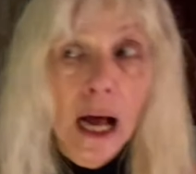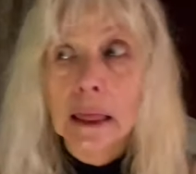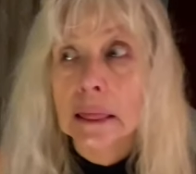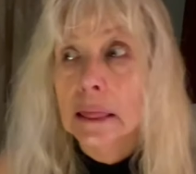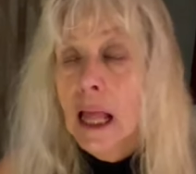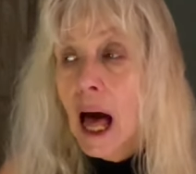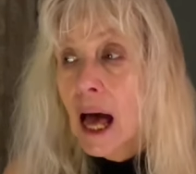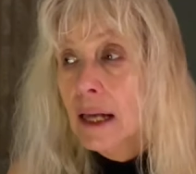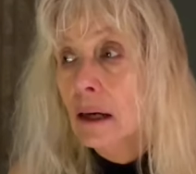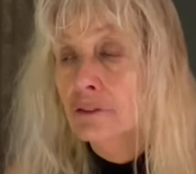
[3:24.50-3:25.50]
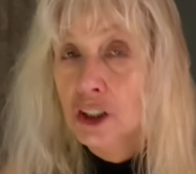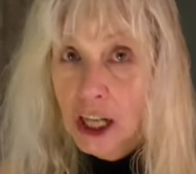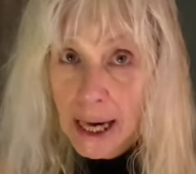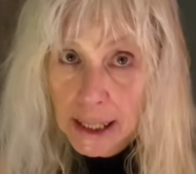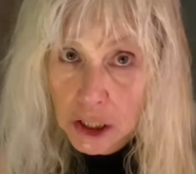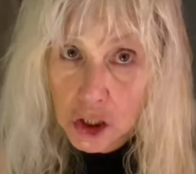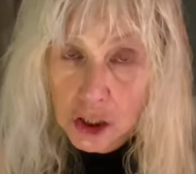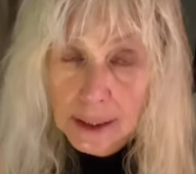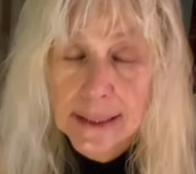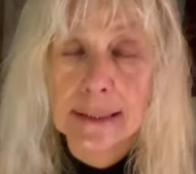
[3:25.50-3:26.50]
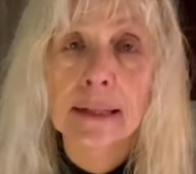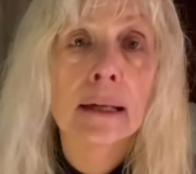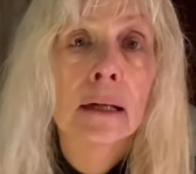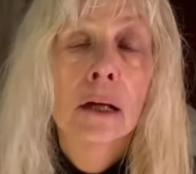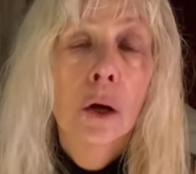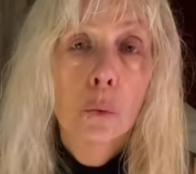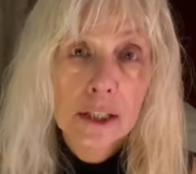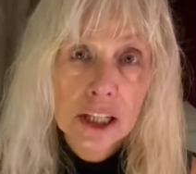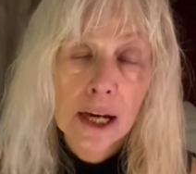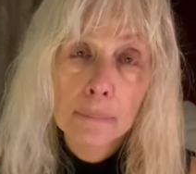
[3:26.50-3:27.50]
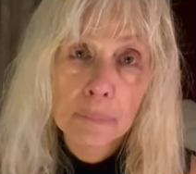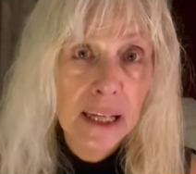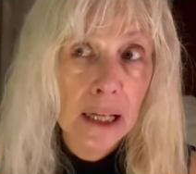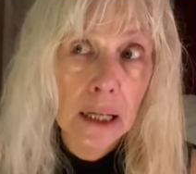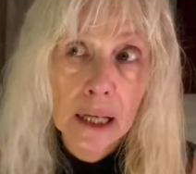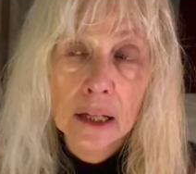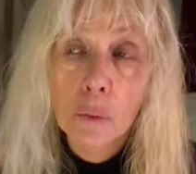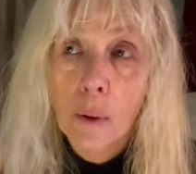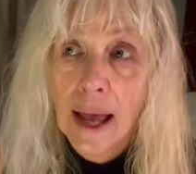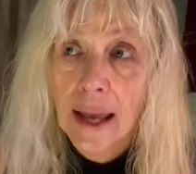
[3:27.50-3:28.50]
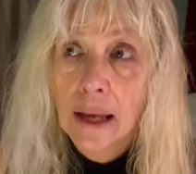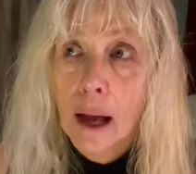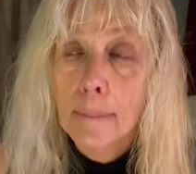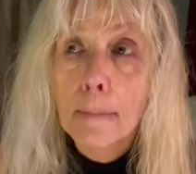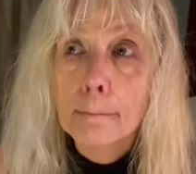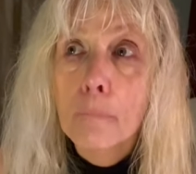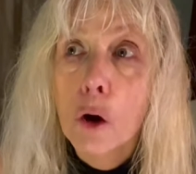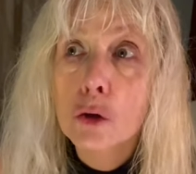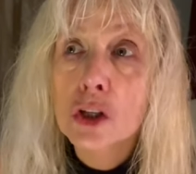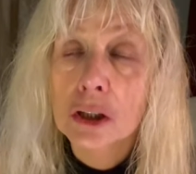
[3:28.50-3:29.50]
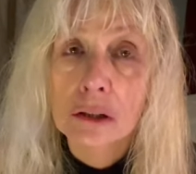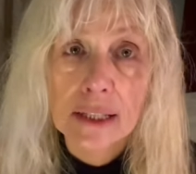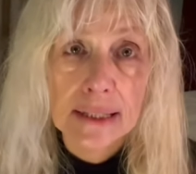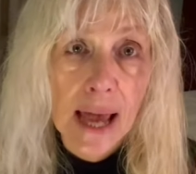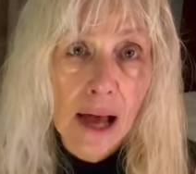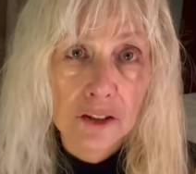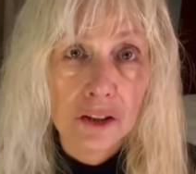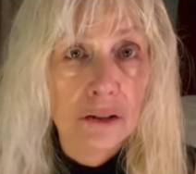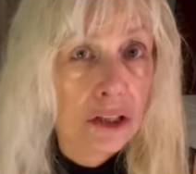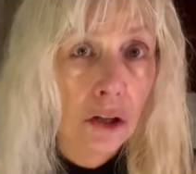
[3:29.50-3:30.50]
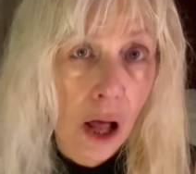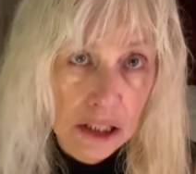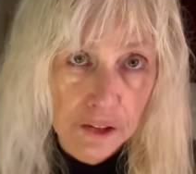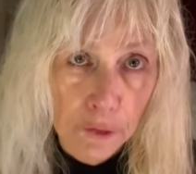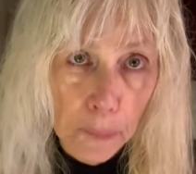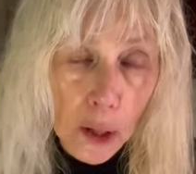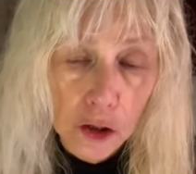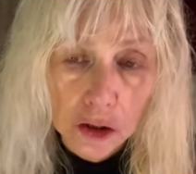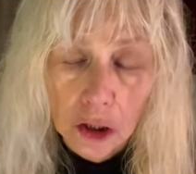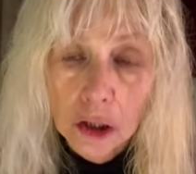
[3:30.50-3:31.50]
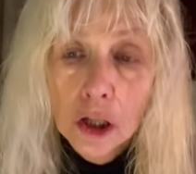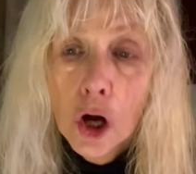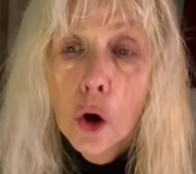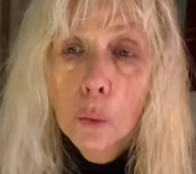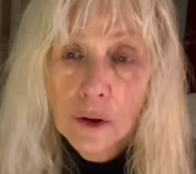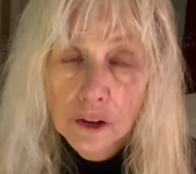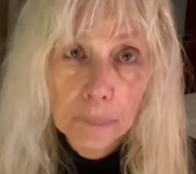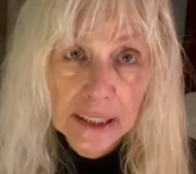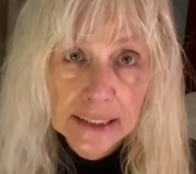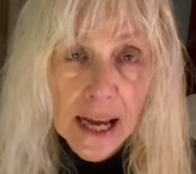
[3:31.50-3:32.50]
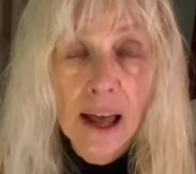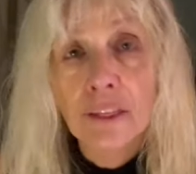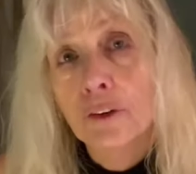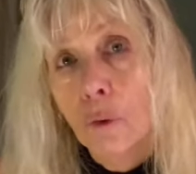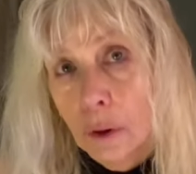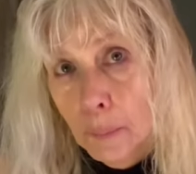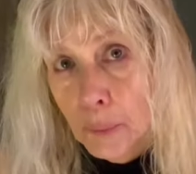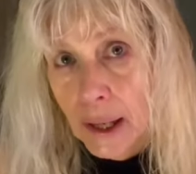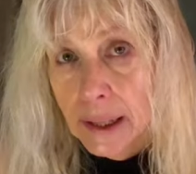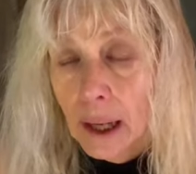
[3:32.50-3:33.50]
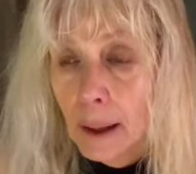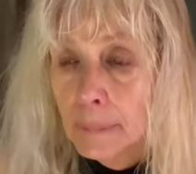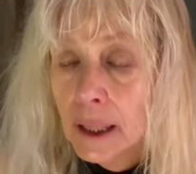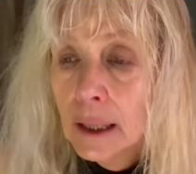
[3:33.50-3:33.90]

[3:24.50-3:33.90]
a lot of changes, which can be, in a way, an emotional disaster is the loss of a partner, whether it be death or a breakup